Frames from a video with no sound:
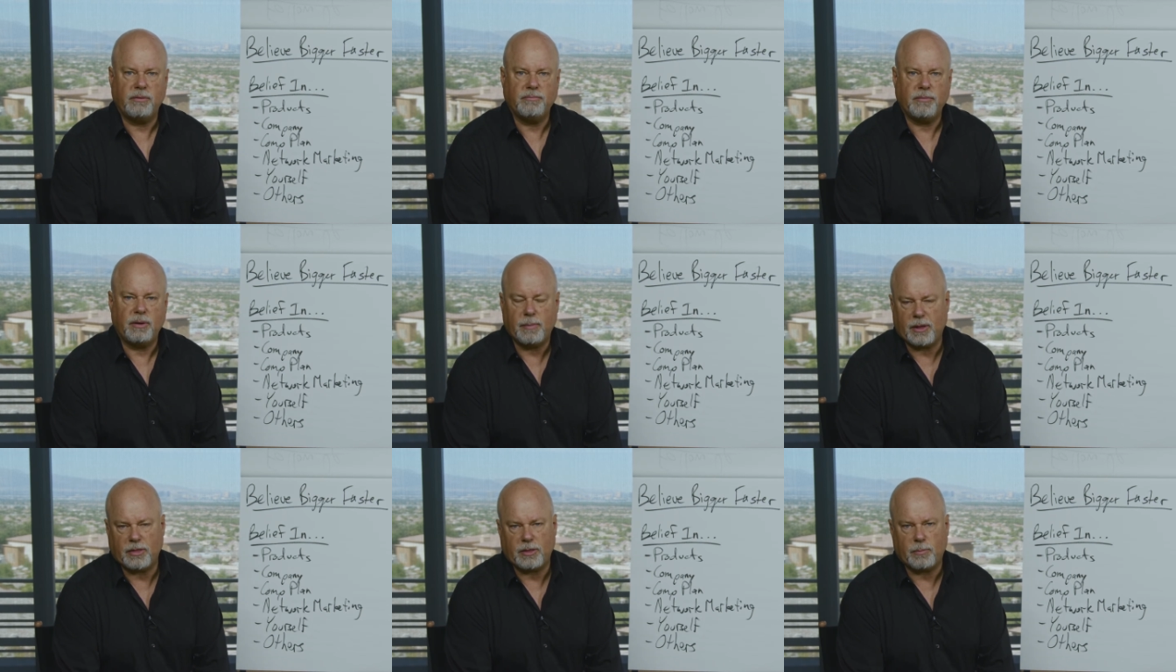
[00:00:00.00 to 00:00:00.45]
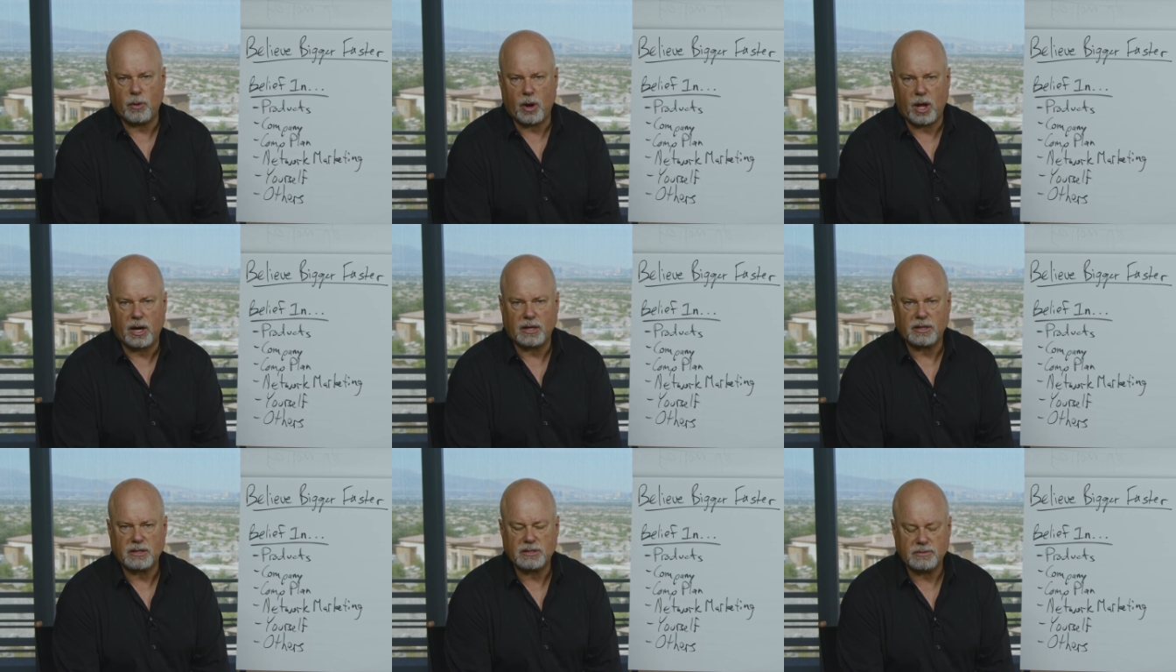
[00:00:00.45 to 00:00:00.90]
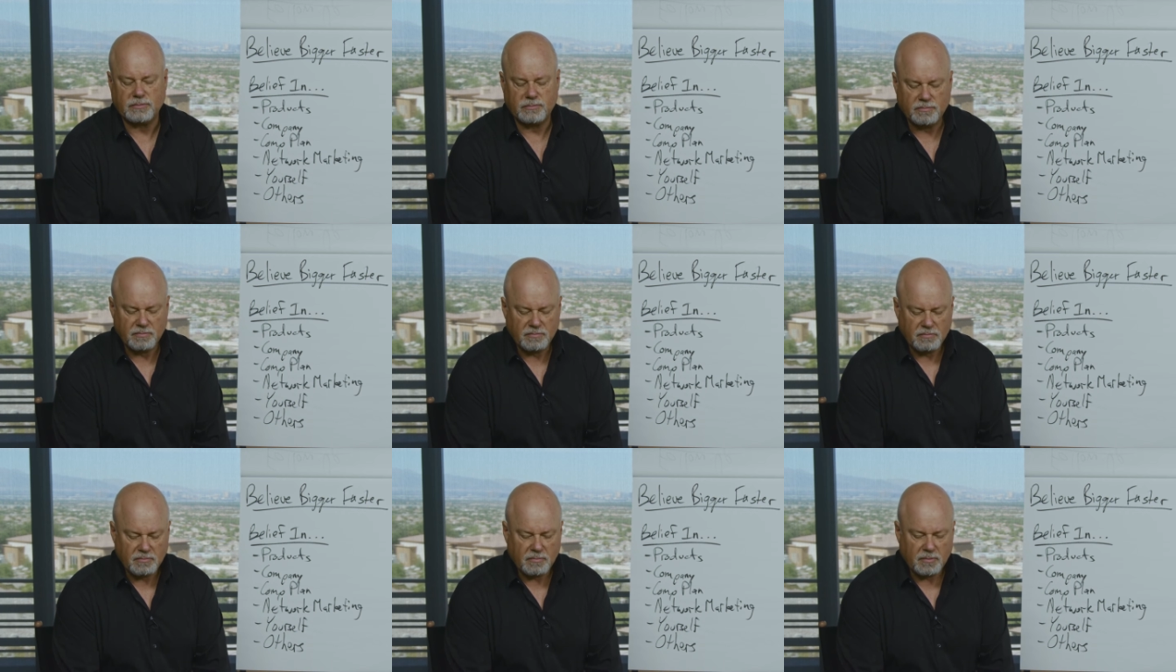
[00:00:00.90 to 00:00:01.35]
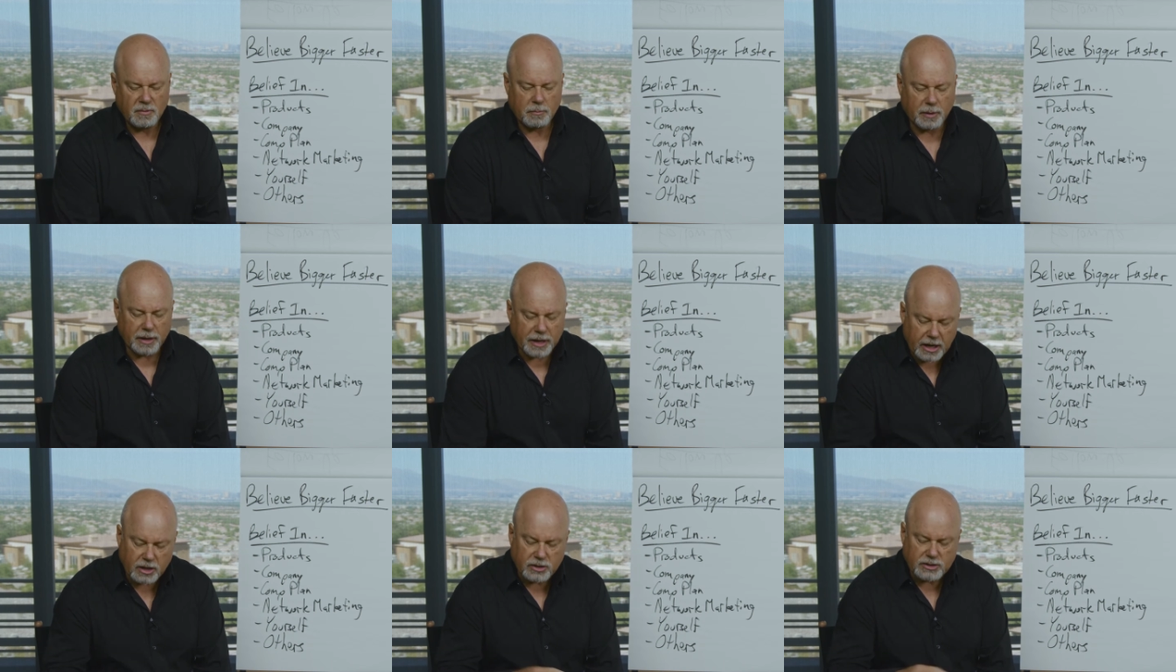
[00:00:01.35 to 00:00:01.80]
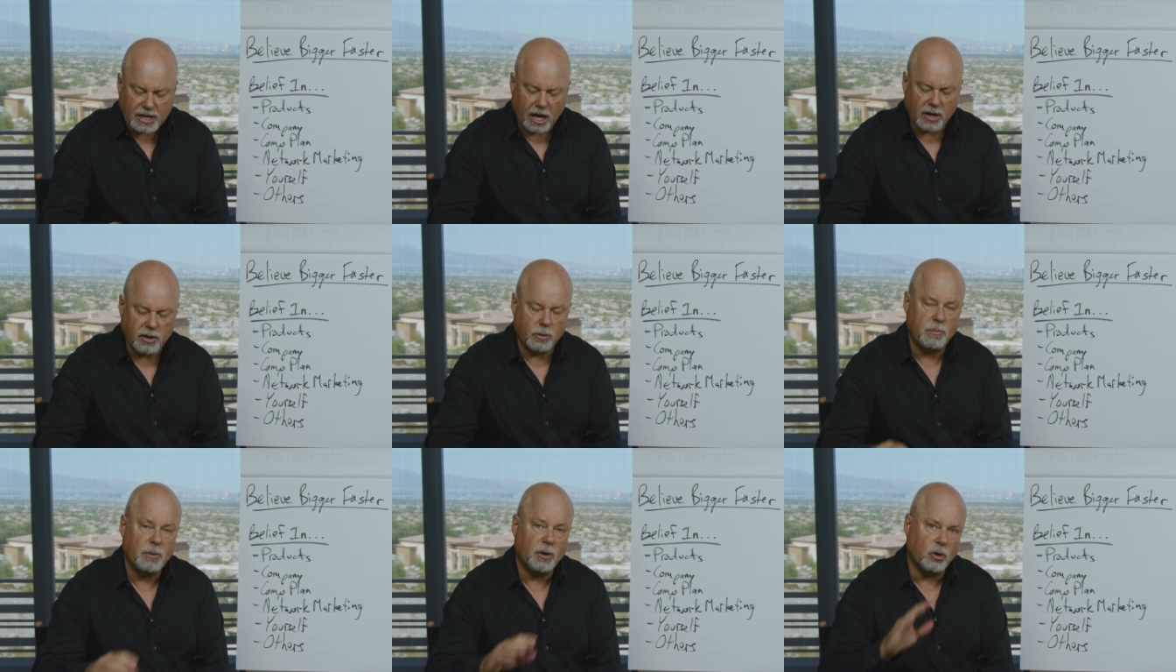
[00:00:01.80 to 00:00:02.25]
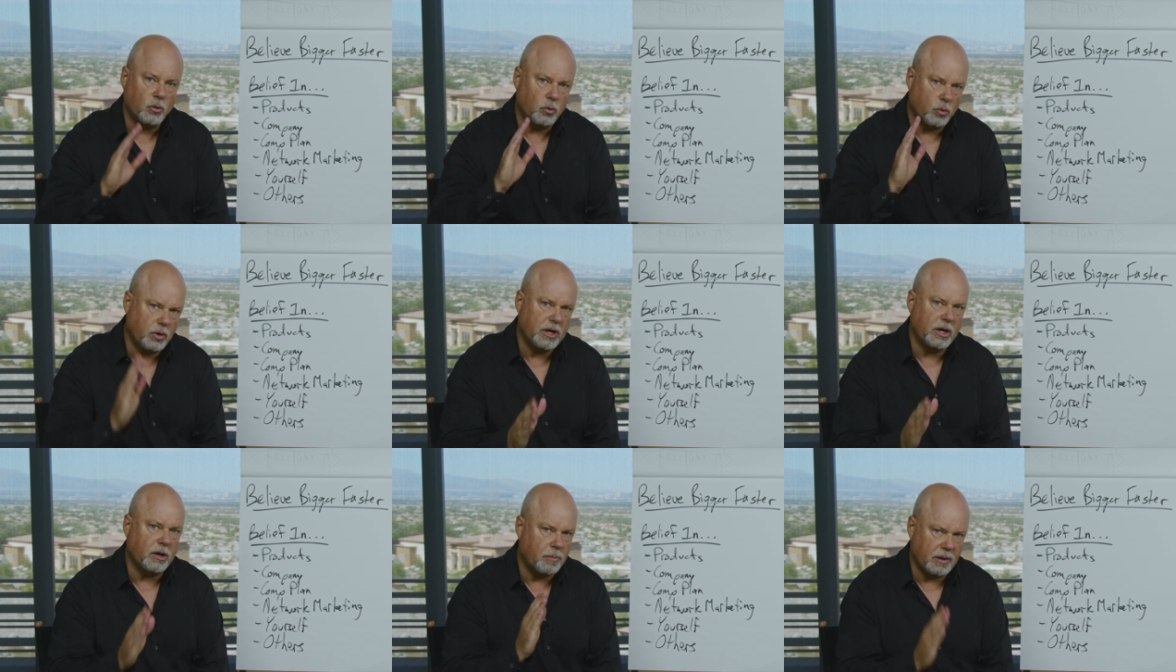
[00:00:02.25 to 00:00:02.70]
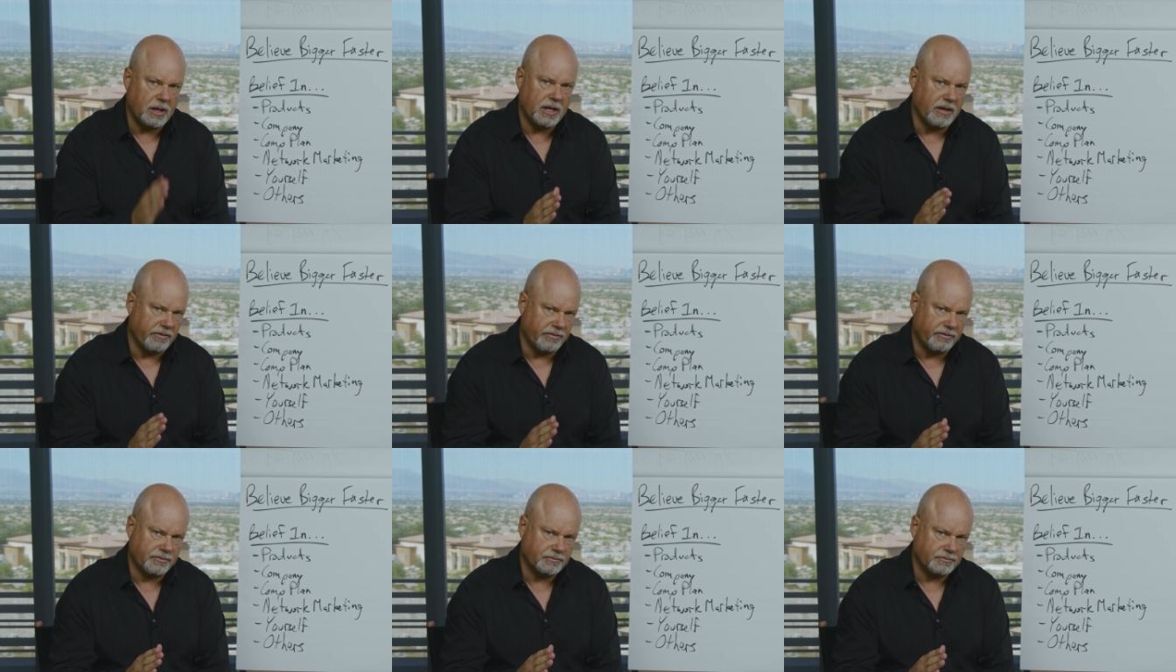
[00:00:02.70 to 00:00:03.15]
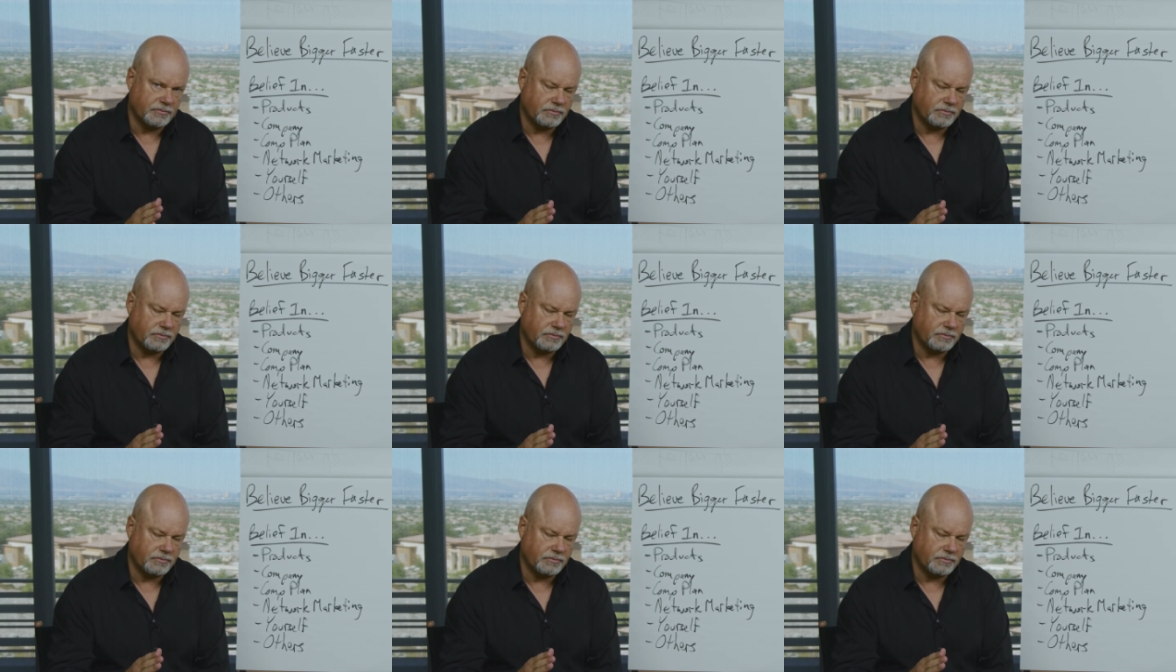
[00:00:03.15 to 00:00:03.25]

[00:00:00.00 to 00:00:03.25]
about the products. But here's how you build real belief.